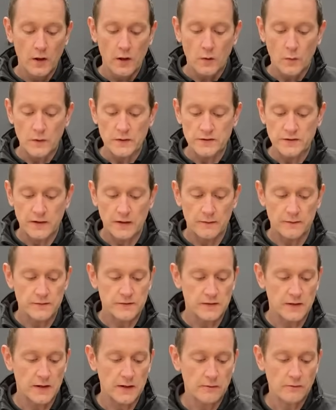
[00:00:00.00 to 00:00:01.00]
which gives
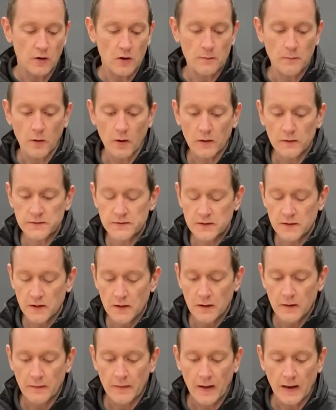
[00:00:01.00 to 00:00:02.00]
the robot
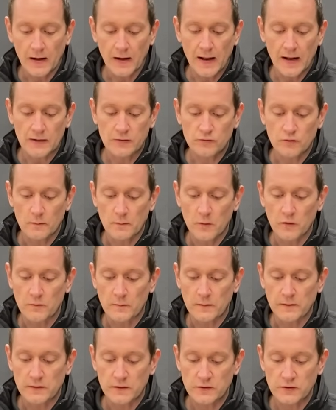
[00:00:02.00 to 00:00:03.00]
that lateral
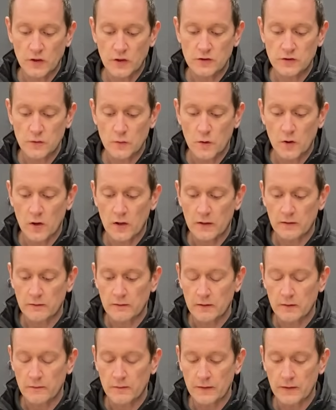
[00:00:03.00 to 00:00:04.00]
movement I showed you earlier in
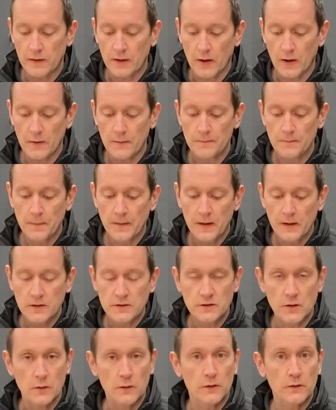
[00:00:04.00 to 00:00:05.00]
the video,
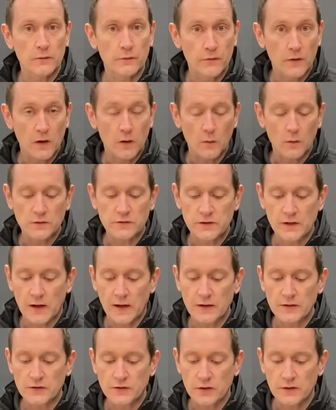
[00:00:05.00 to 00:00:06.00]
so it can follow
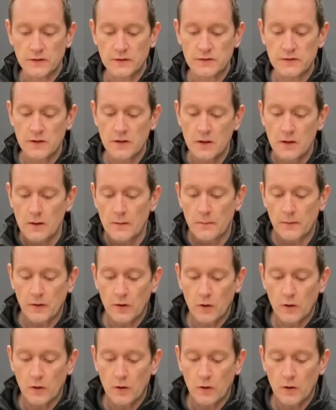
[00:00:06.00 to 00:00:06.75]
undulations, but it